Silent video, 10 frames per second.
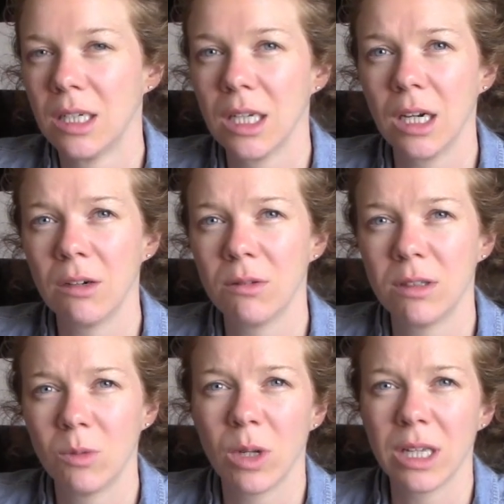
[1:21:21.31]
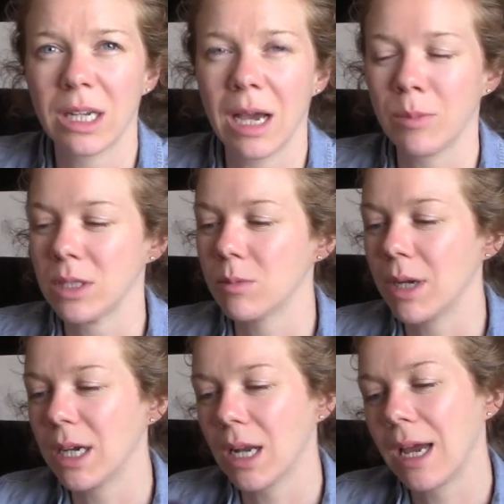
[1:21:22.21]
No? Well, it happened to me,
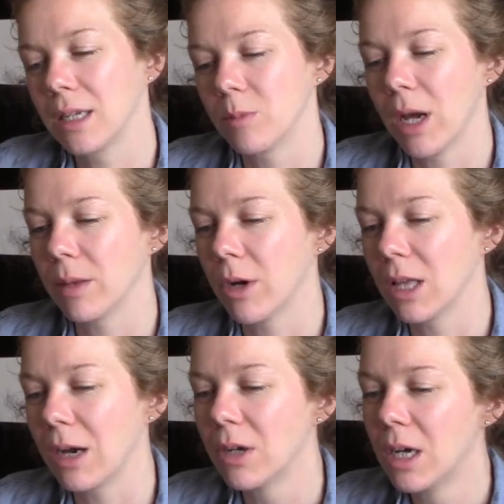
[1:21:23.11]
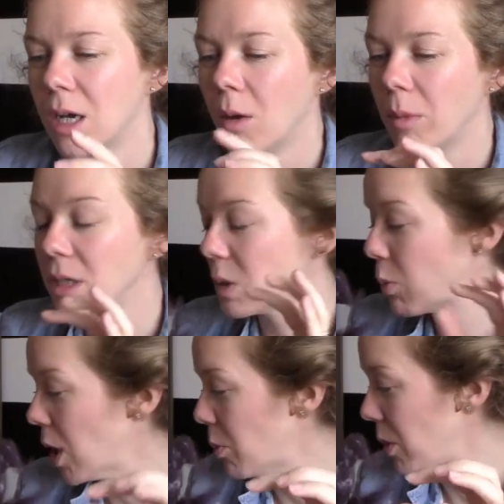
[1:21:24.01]
and I had to buy them all out. But it's
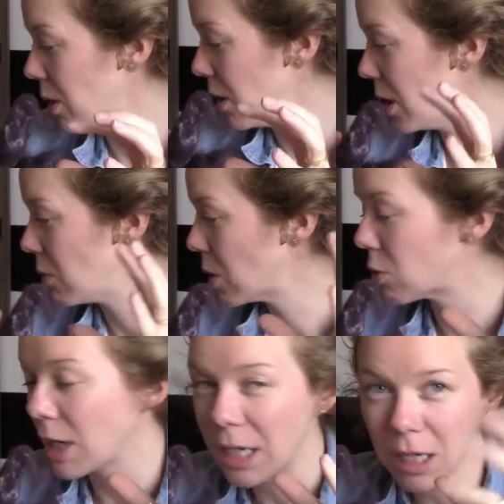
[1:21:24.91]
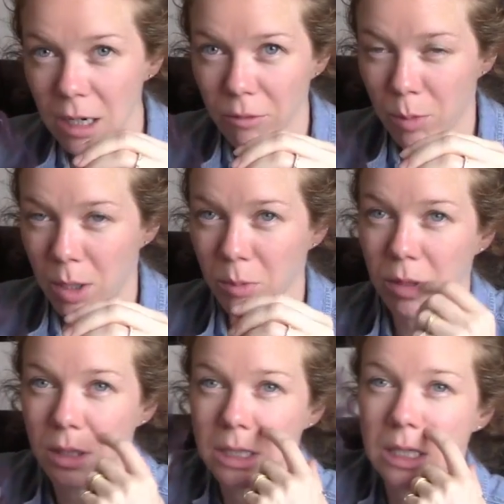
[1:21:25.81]
purple. It was a gradient of
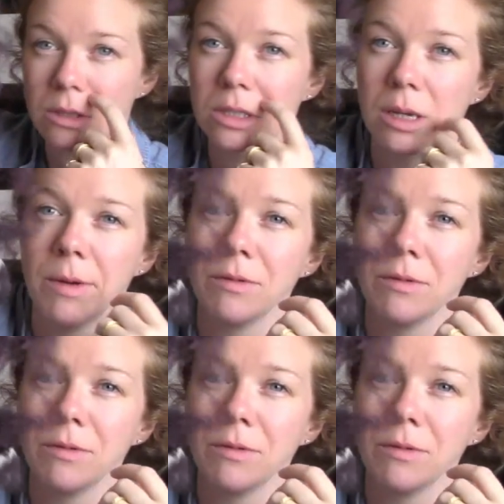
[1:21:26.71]
purple, and here's some of